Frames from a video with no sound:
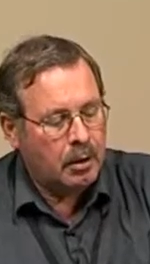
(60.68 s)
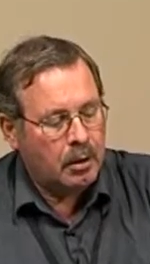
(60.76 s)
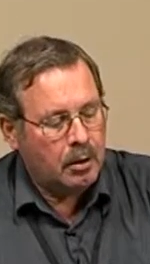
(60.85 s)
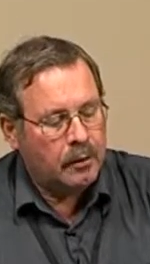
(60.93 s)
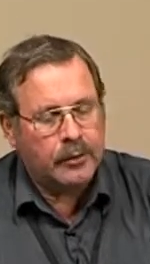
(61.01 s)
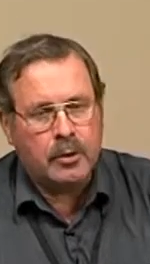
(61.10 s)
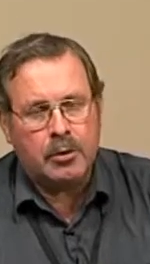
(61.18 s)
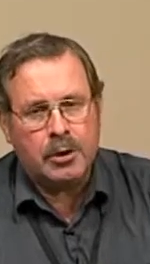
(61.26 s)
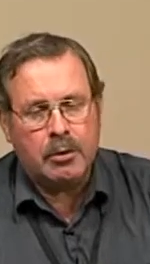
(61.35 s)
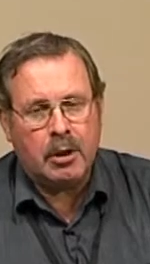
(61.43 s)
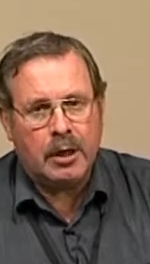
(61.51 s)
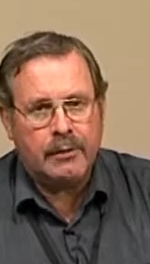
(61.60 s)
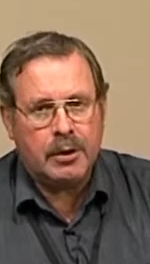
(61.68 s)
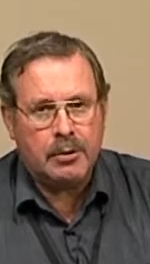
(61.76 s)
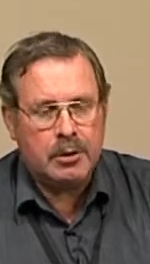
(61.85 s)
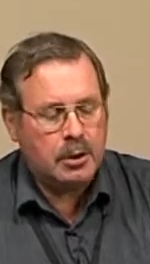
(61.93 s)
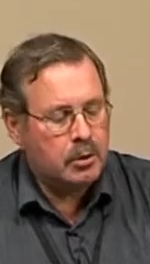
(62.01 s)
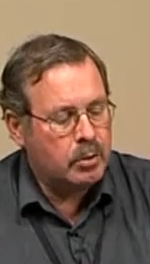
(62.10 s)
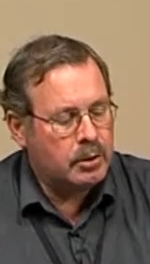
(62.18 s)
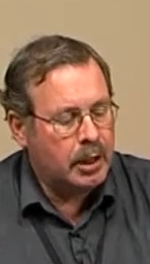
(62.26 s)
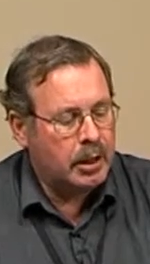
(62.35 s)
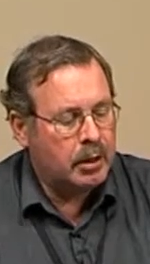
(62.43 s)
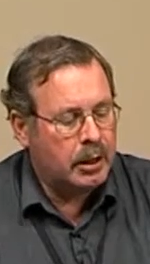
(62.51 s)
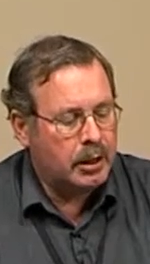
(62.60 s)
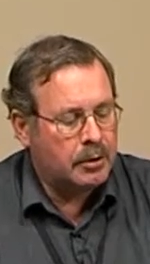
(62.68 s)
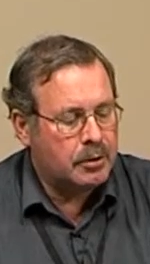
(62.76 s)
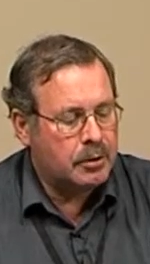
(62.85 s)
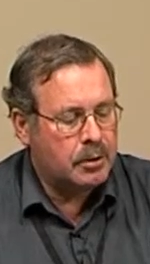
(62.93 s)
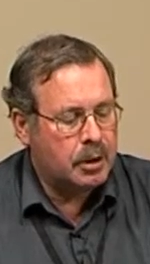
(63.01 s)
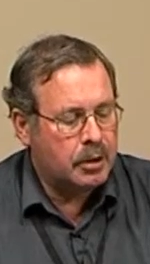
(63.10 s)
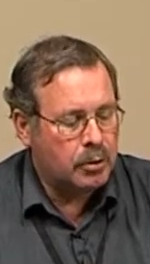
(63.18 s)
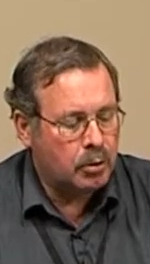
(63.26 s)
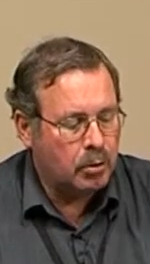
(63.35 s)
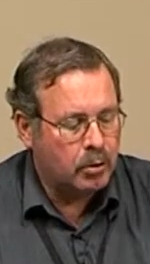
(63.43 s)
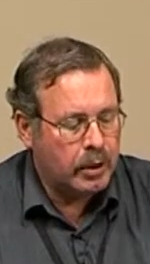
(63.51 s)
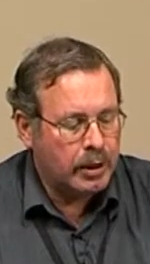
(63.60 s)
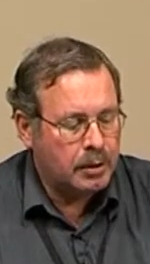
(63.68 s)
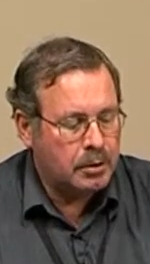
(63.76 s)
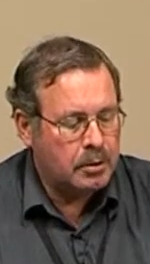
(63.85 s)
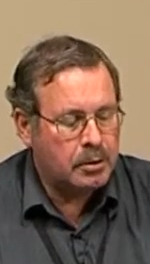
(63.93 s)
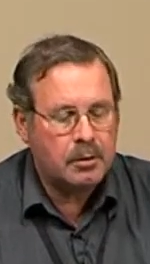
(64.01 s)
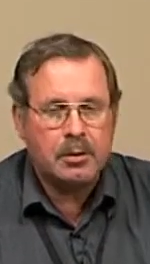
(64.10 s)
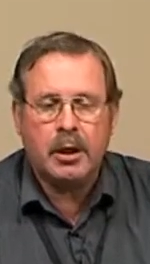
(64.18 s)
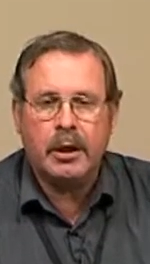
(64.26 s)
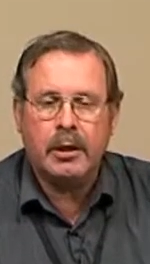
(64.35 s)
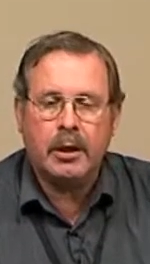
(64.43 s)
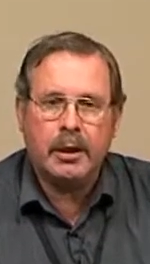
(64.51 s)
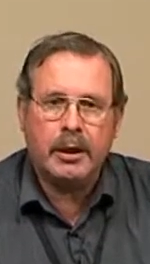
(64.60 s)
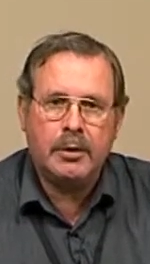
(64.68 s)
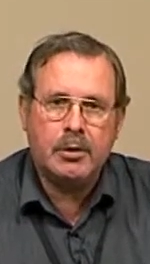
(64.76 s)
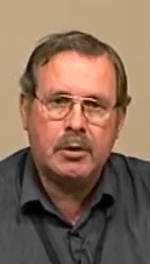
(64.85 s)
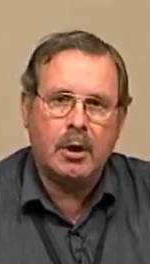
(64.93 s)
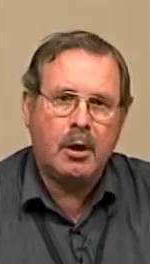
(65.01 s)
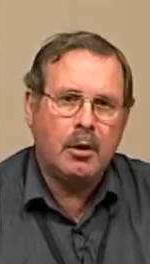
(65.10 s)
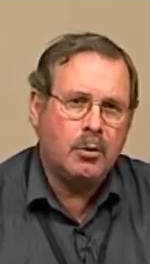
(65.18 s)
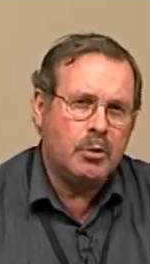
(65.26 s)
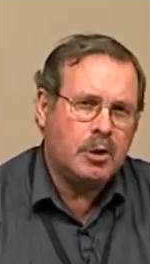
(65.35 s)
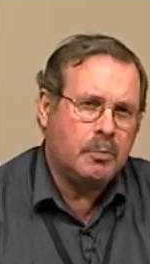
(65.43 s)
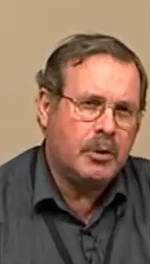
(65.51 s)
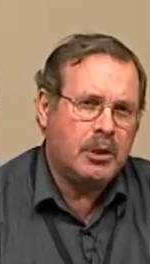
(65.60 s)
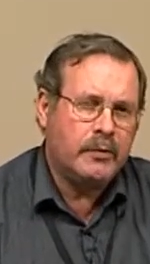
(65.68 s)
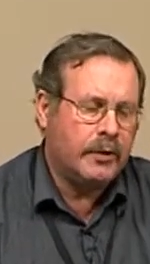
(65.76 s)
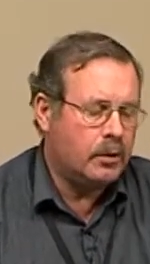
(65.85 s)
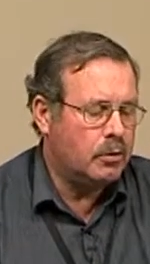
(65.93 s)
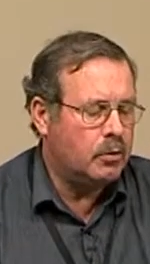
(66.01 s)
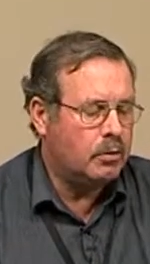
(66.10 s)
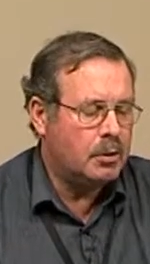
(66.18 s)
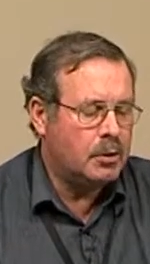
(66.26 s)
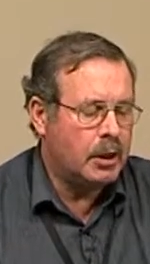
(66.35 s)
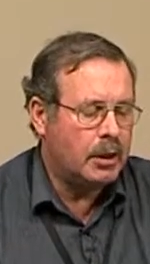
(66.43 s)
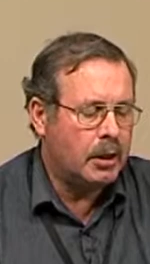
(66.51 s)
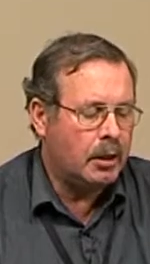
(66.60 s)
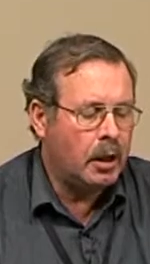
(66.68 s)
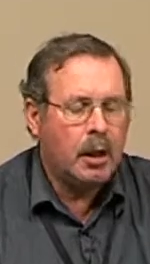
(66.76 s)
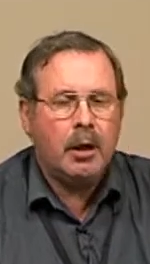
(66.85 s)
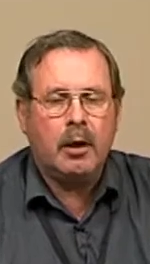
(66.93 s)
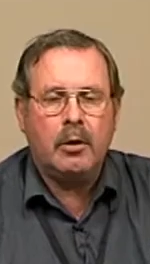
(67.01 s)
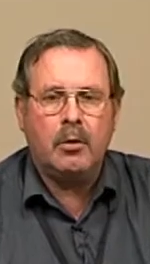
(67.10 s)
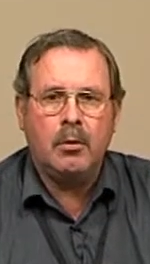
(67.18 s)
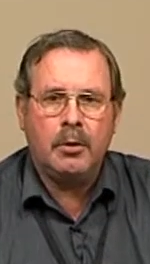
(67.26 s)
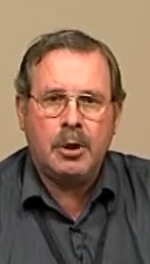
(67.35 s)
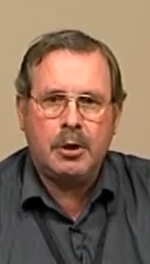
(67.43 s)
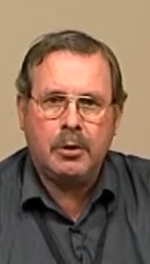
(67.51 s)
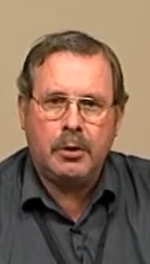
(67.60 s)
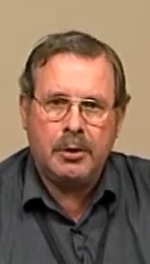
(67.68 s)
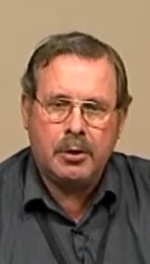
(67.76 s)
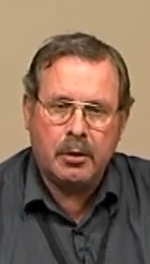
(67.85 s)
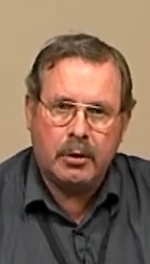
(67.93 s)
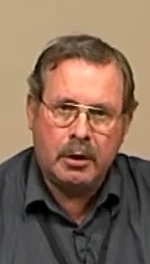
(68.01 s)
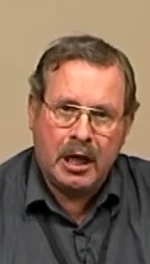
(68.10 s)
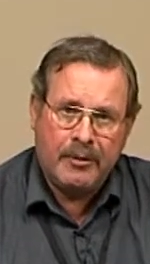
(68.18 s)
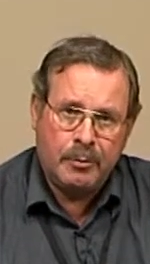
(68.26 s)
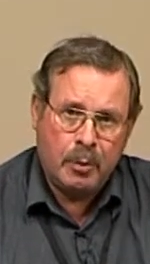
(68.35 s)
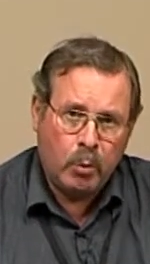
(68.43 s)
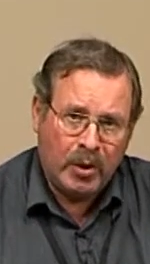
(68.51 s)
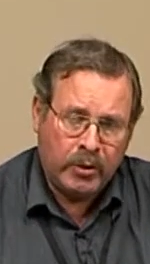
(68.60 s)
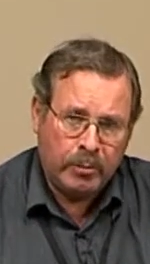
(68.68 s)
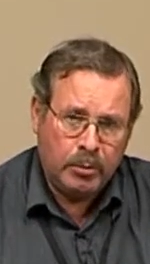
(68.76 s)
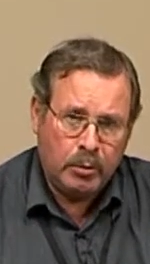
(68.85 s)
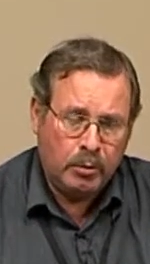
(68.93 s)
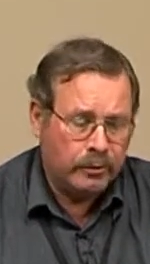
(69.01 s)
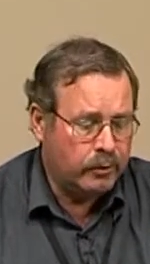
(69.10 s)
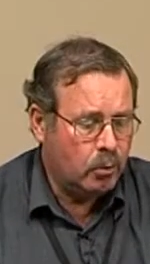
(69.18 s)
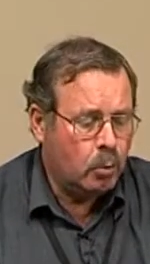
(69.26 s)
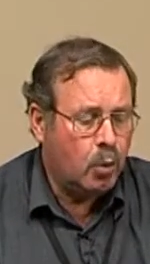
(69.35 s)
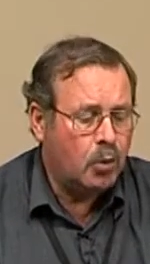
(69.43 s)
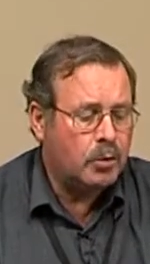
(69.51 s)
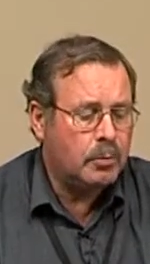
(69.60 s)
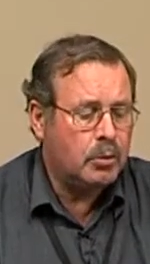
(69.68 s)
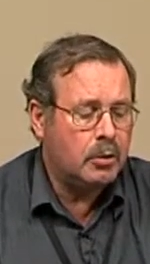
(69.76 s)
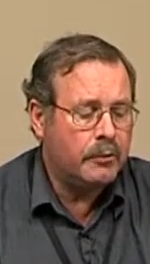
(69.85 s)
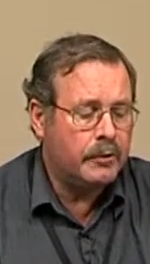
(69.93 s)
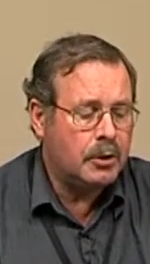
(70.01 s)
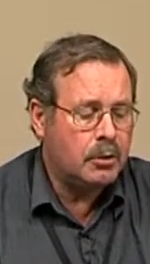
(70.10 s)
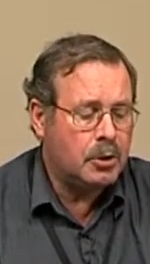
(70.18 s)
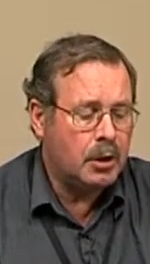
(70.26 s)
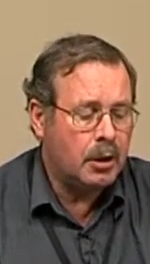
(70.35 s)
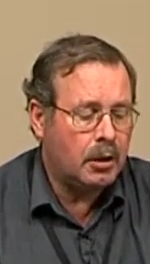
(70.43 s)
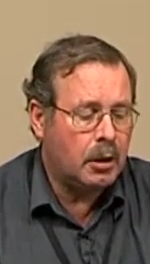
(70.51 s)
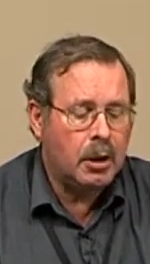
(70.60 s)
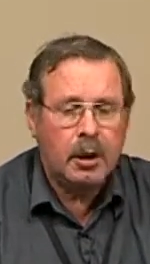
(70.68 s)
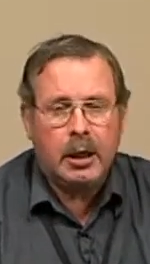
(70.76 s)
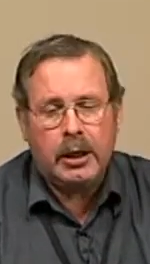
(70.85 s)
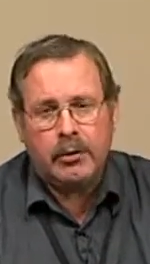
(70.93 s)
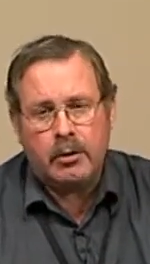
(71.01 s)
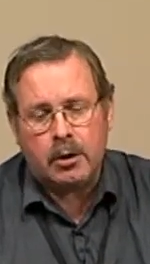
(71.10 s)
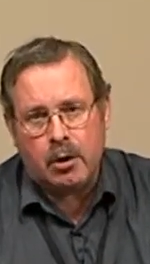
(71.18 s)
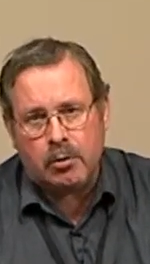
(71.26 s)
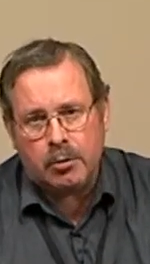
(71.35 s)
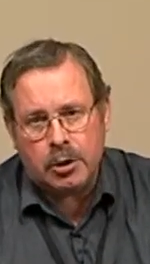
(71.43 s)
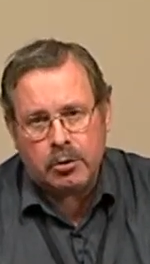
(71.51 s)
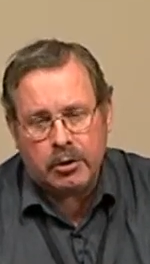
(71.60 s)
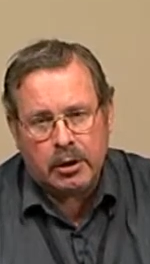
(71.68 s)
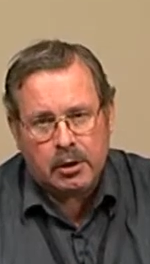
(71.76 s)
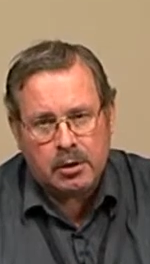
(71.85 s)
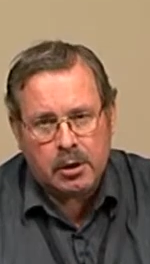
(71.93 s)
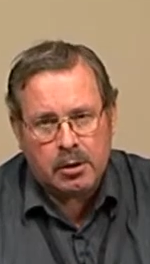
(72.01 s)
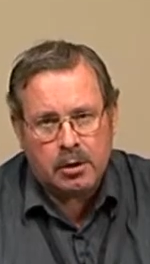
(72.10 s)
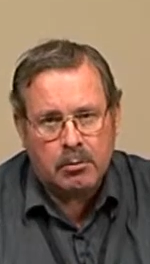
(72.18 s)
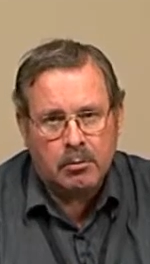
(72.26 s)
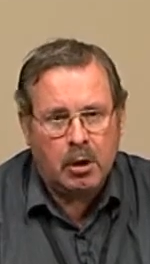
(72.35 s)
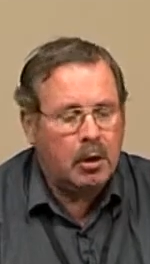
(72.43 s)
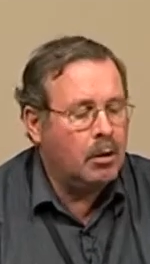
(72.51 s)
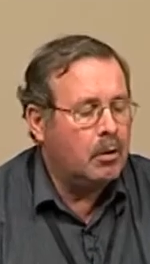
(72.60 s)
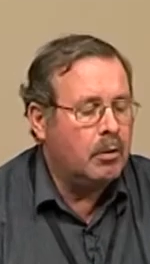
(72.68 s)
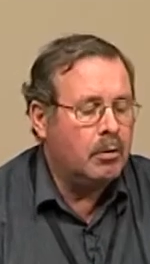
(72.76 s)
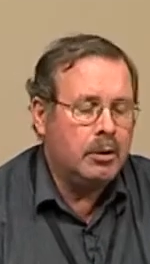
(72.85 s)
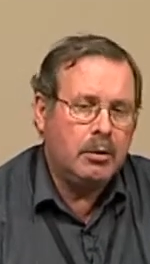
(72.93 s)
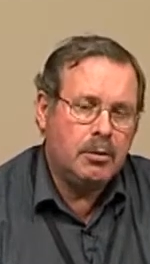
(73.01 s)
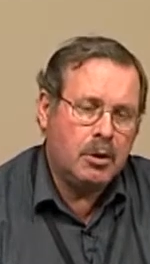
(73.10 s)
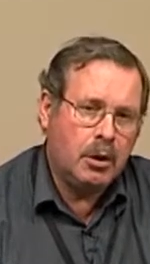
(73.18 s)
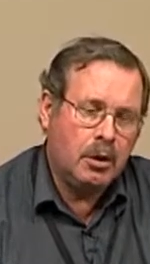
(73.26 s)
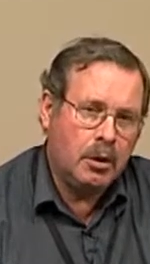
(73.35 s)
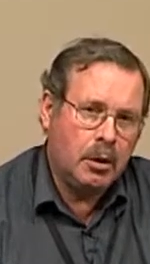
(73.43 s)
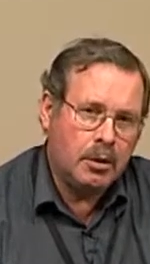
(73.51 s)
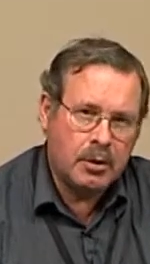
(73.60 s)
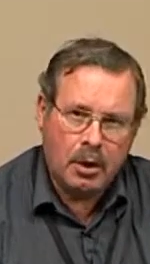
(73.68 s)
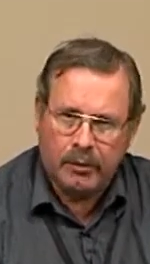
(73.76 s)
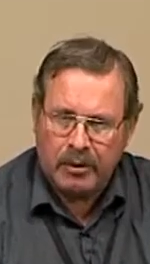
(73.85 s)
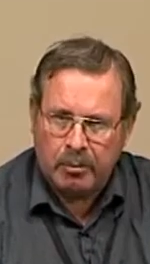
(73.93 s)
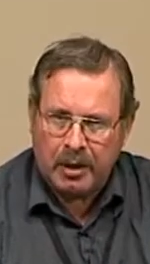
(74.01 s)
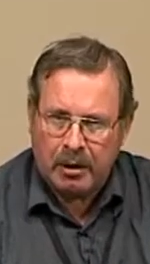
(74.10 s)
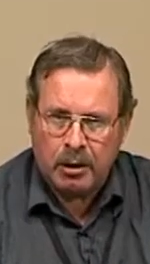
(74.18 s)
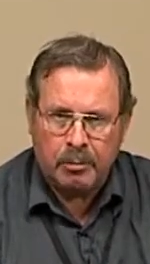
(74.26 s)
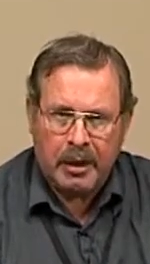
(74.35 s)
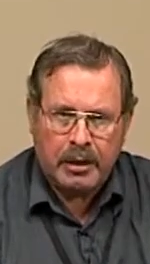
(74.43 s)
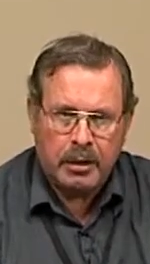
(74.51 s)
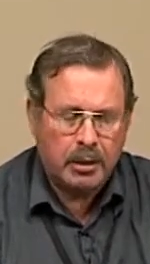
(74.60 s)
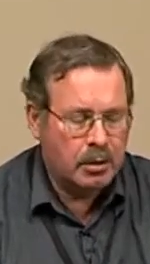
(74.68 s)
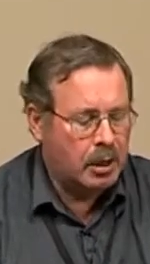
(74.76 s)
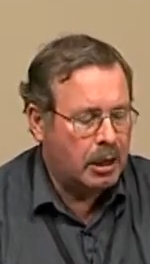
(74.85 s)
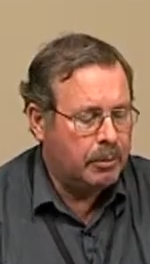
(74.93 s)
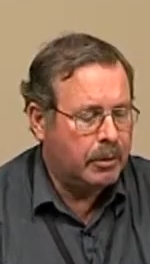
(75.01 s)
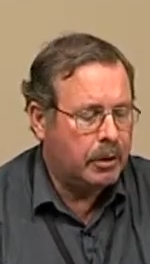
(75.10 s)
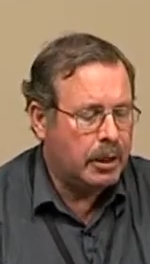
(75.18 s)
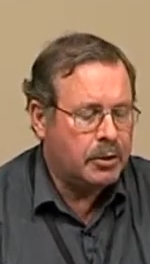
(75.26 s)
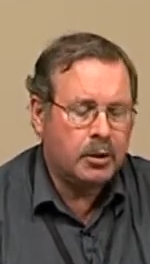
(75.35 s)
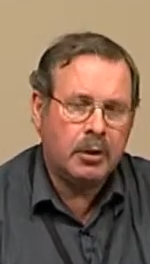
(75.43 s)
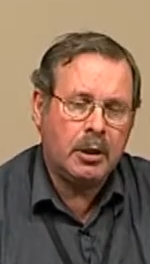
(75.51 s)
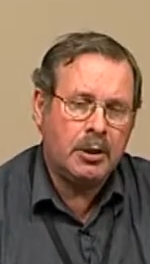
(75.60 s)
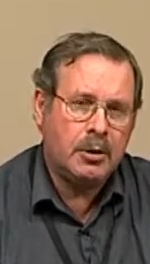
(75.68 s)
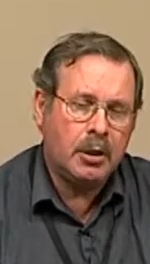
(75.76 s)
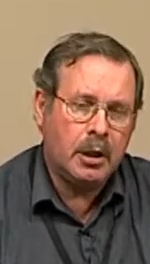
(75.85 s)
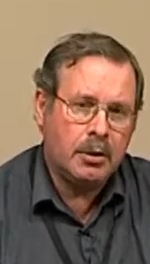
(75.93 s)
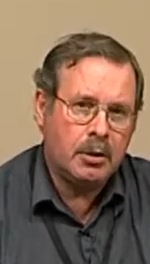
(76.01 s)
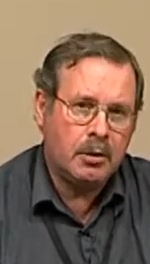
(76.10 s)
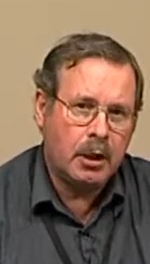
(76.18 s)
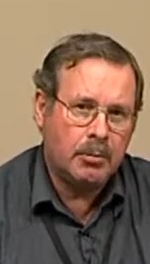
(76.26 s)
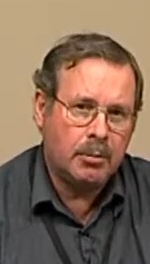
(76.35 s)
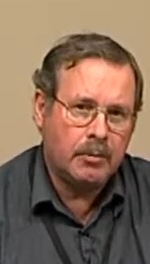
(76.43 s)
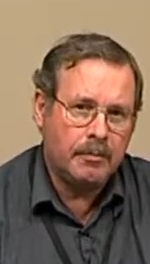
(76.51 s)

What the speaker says: Of course, you'll have to use the usual techniques, torque wrenches to tighten connectors to a specific torque setting, and all the joints are going to have to be weatherproofed and waterproofed using either a cold shrink system or using self-amalgamating tape and electrical insulation tape.